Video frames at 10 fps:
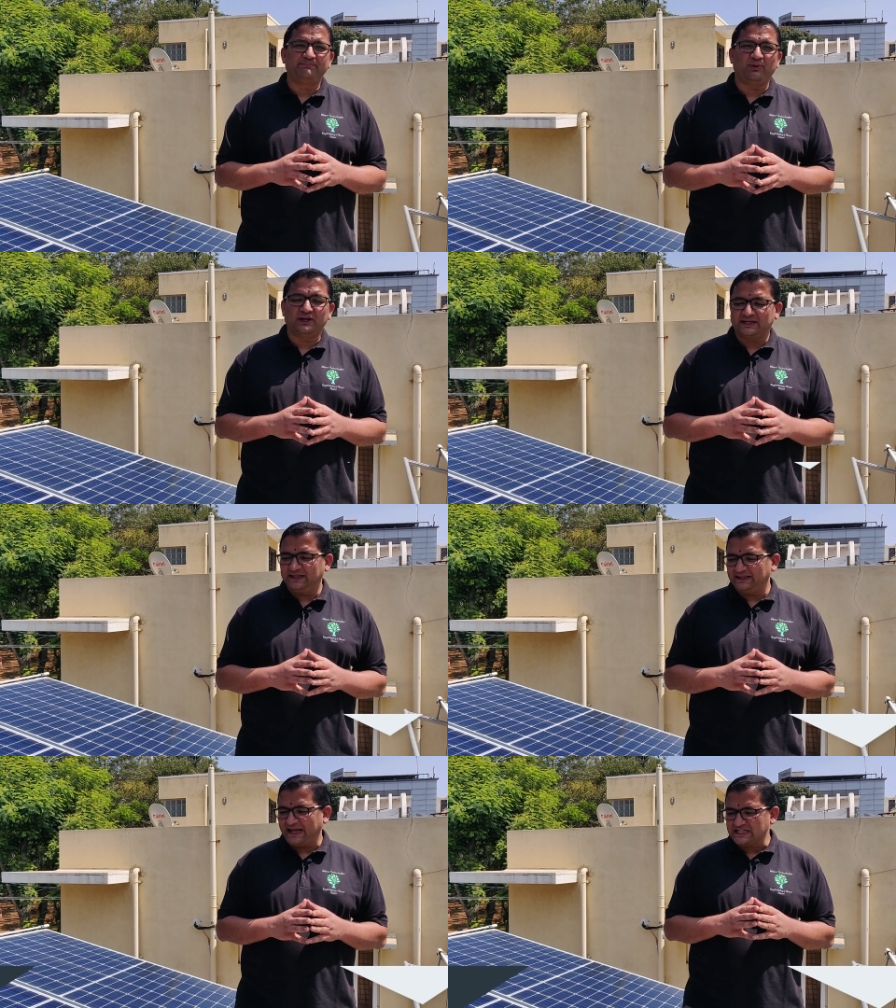
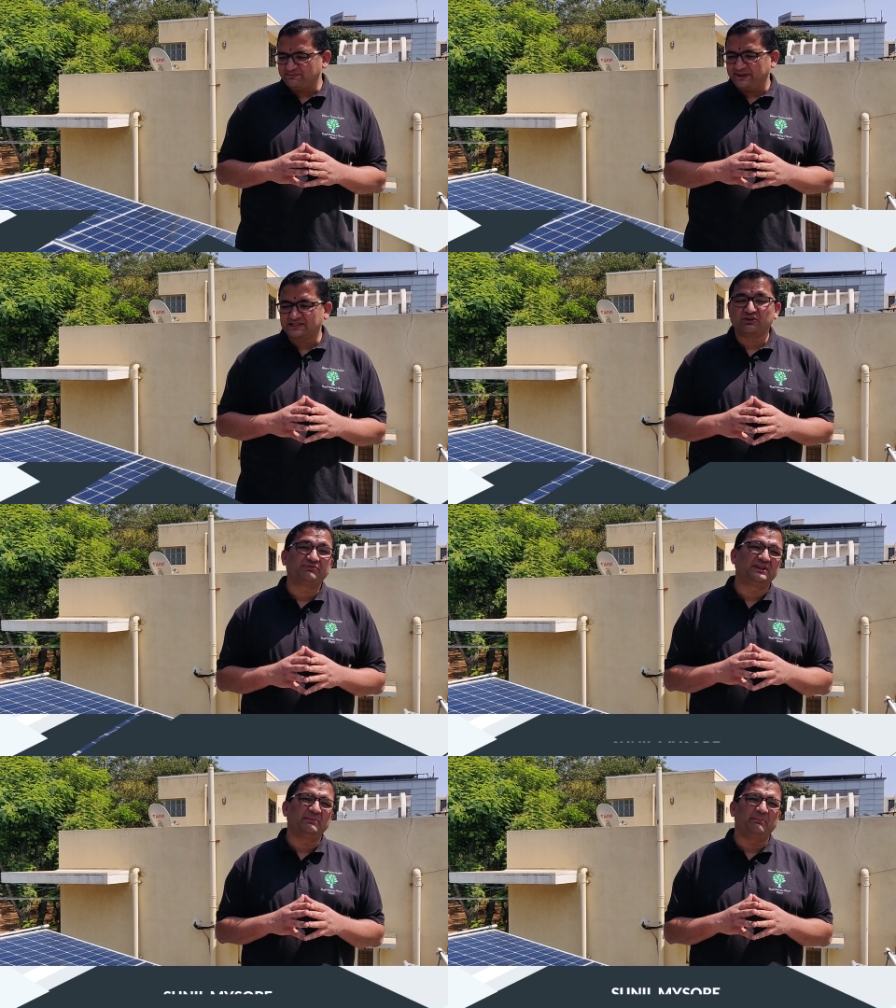important aspects of
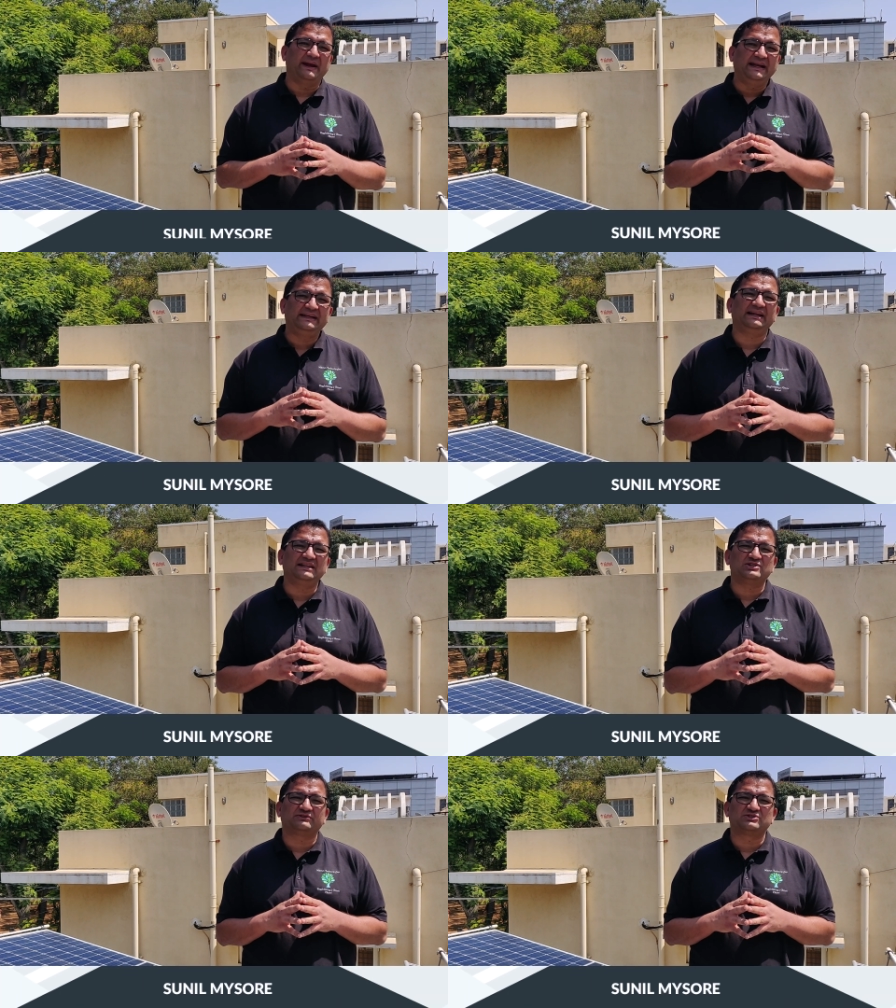the
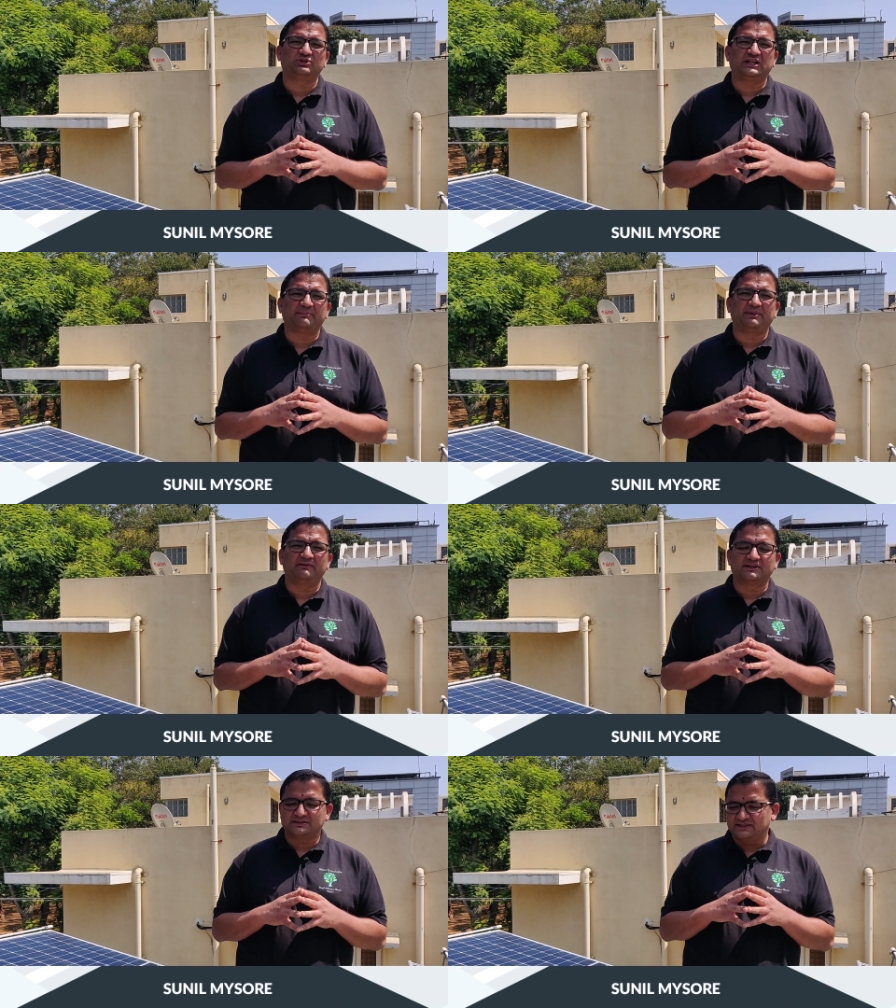maintenance of the solar
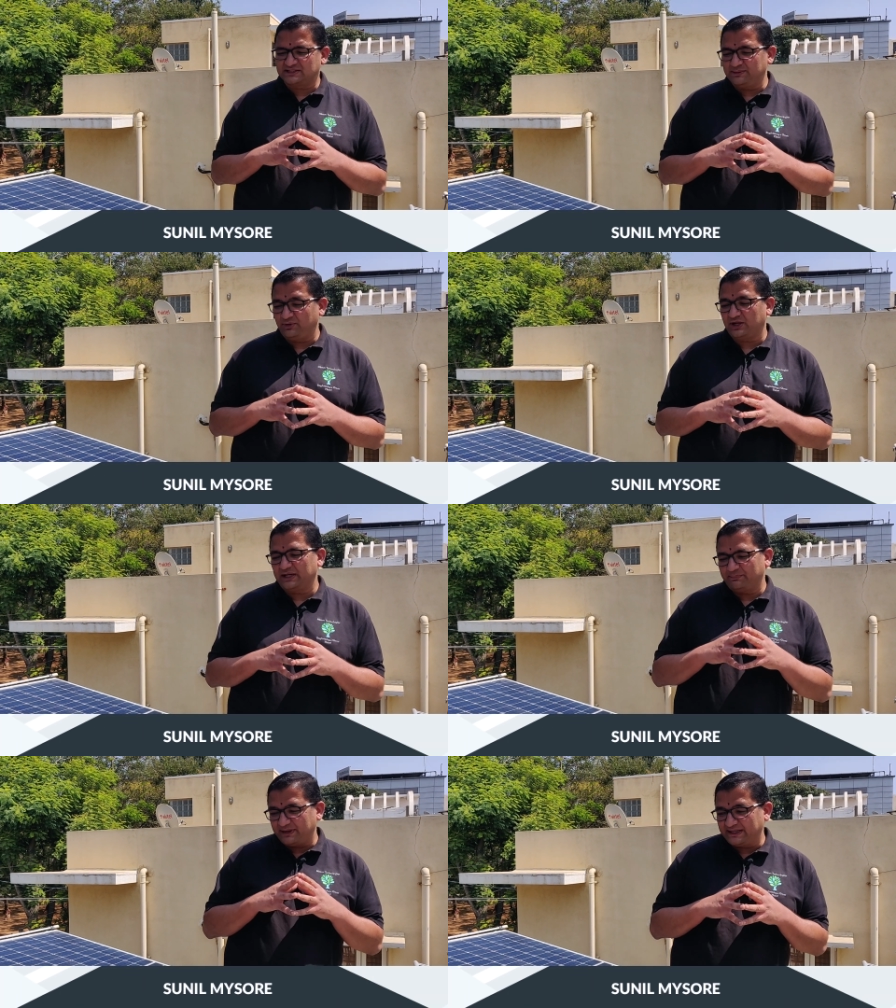power system, or
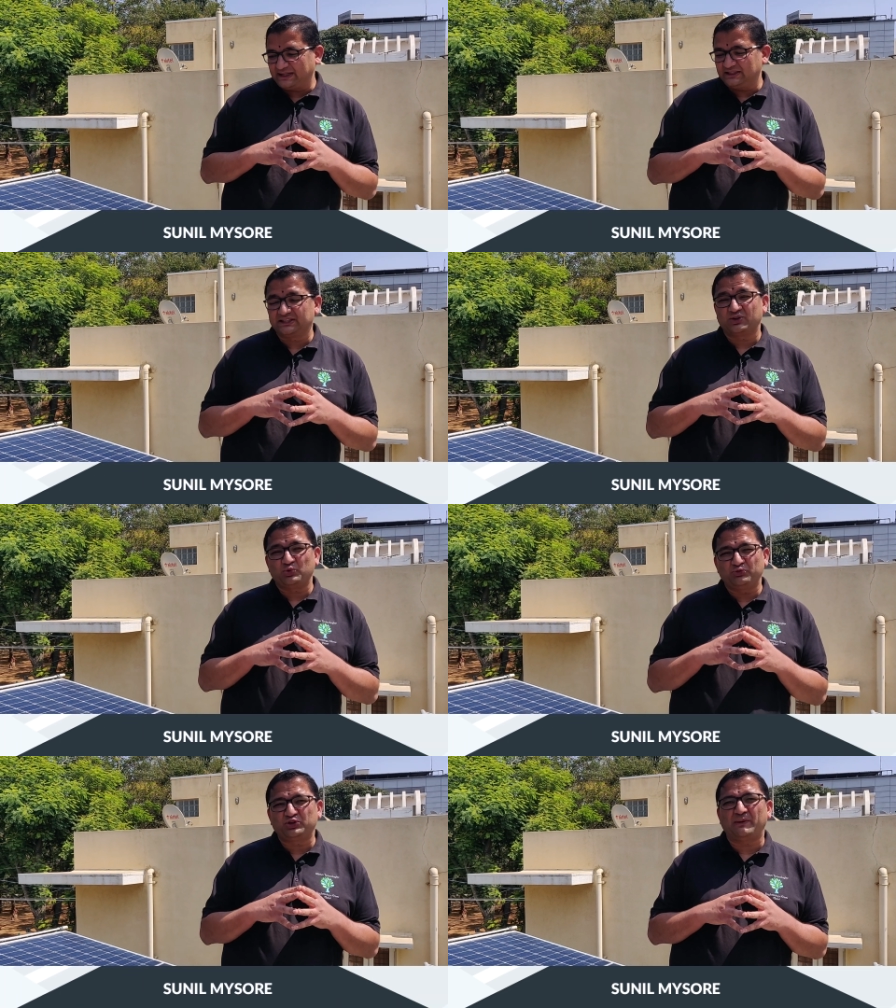in particular the
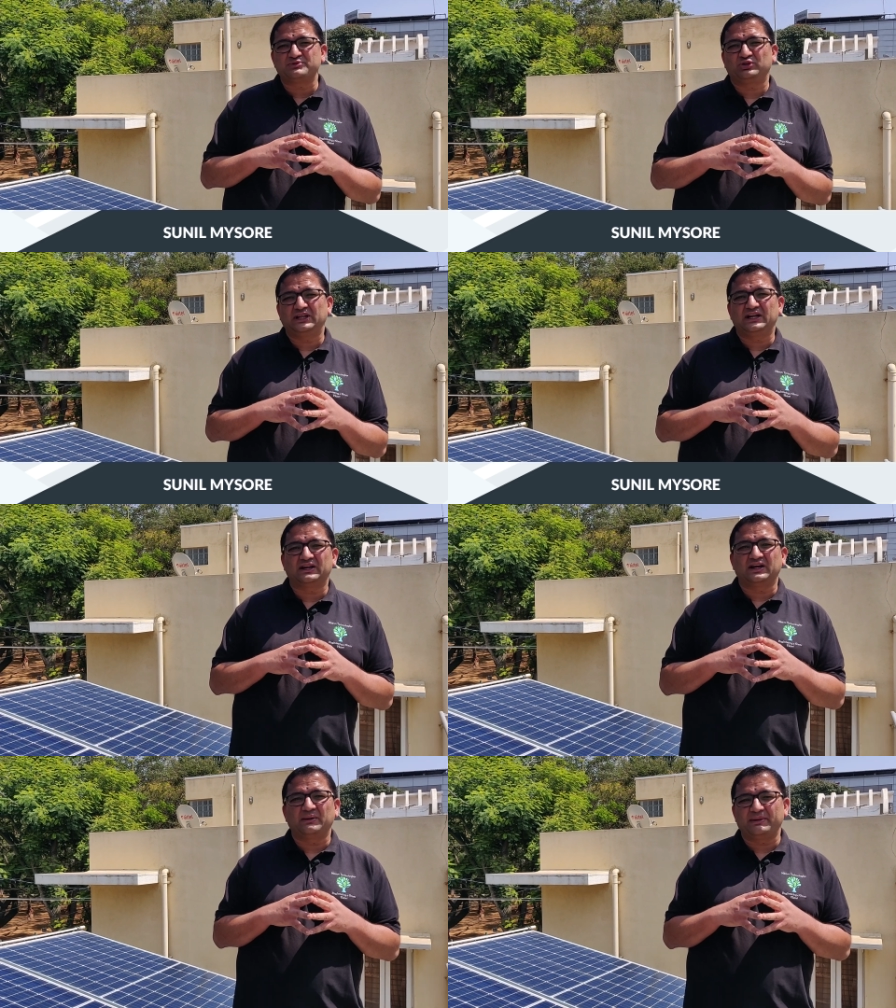rooftop solar
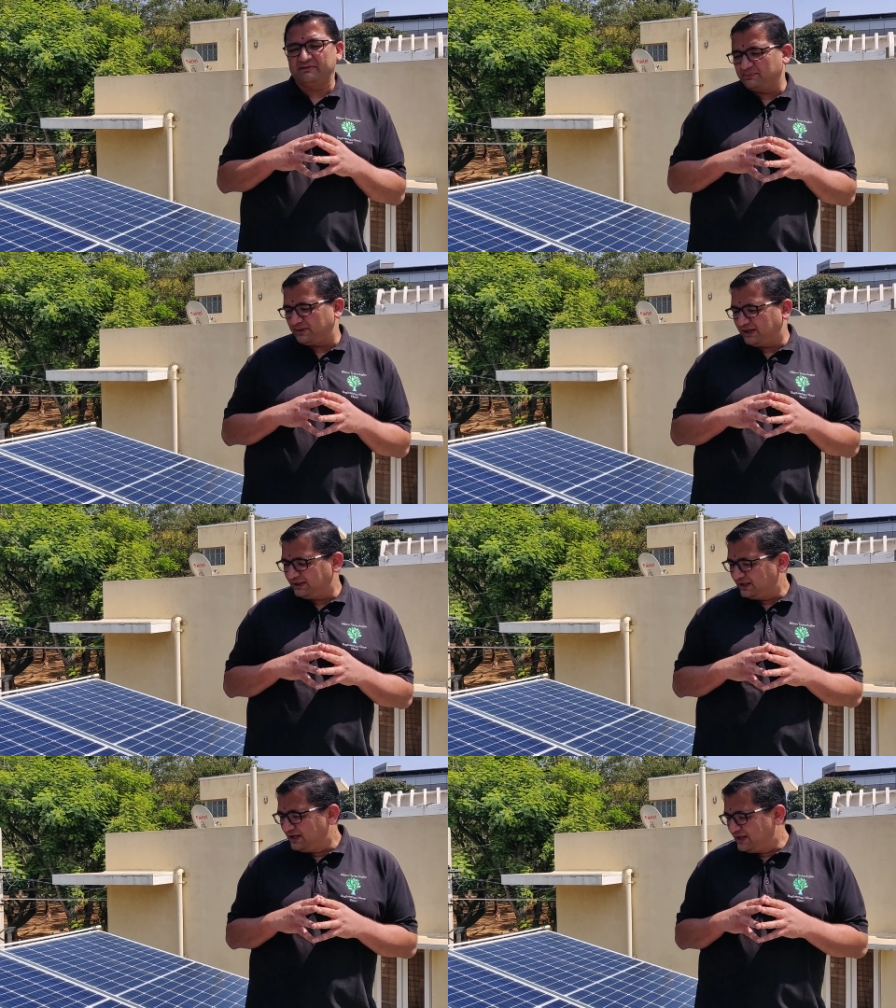PV
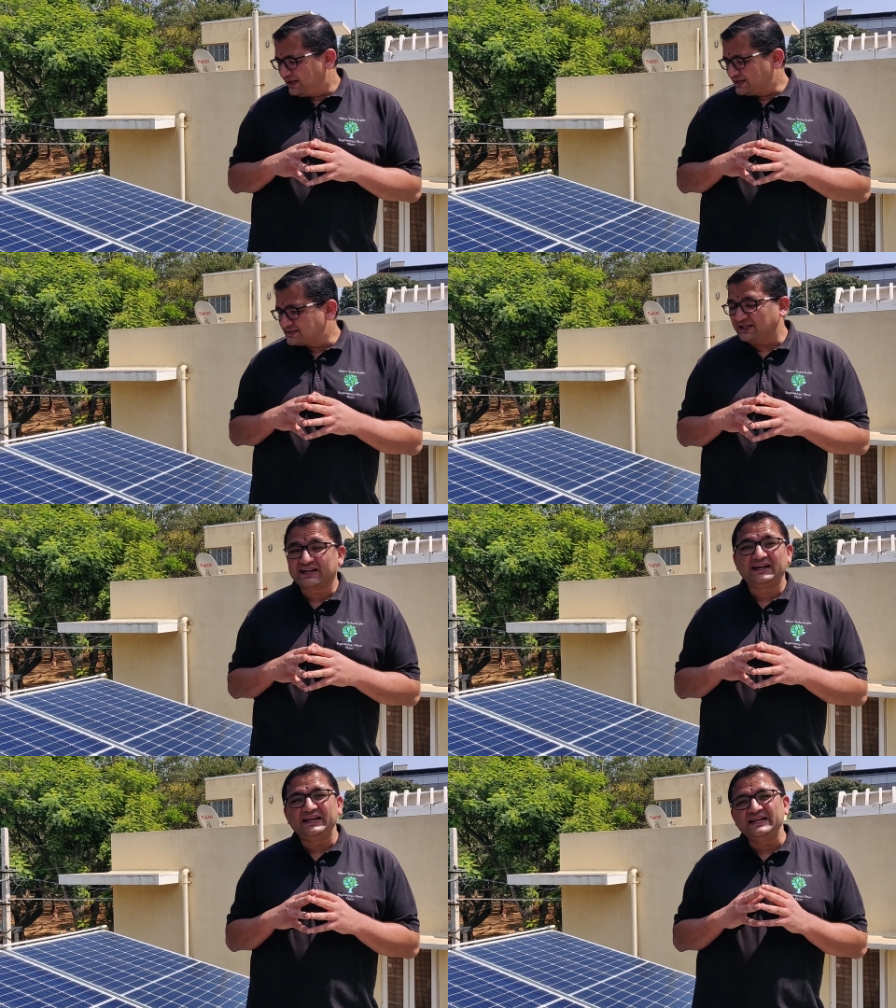plant, is the
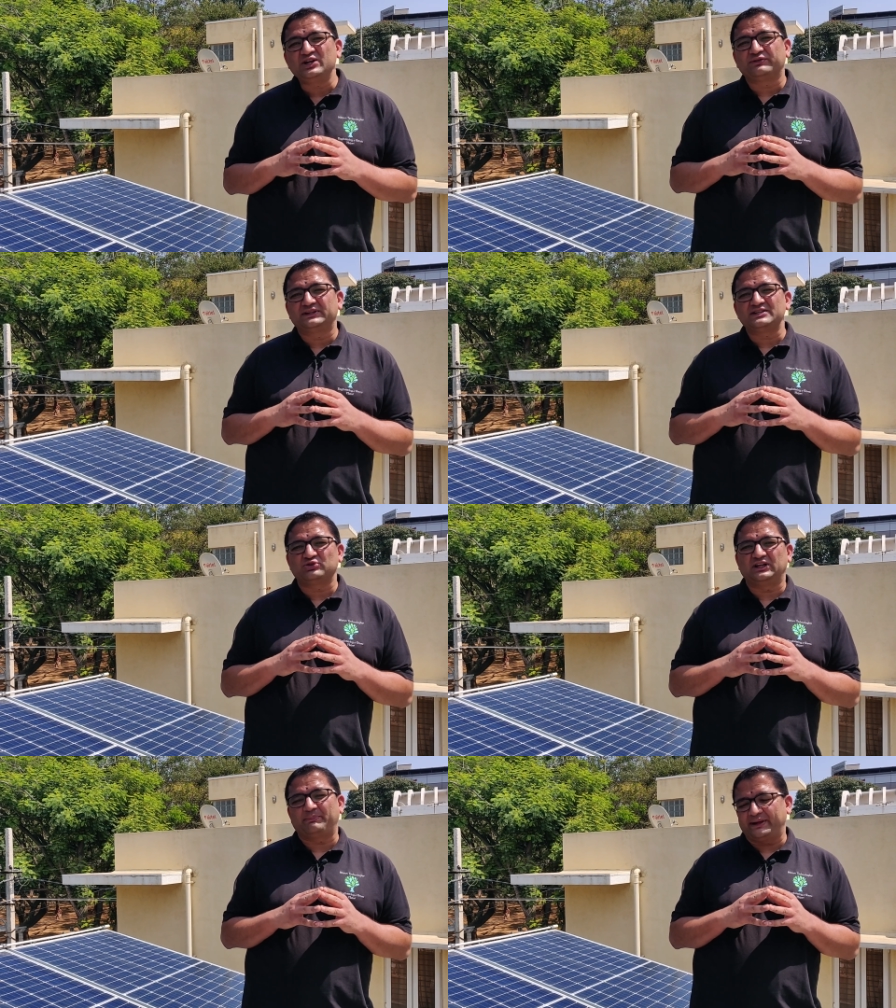cleaning of the
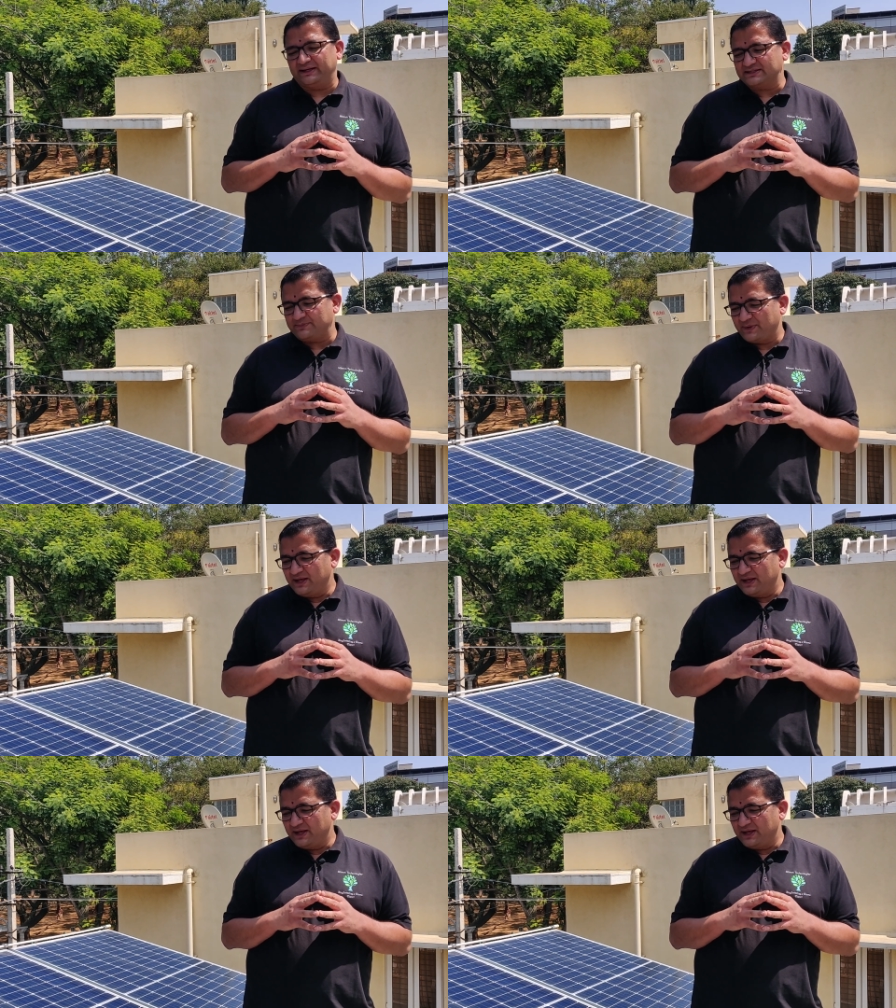solar panels.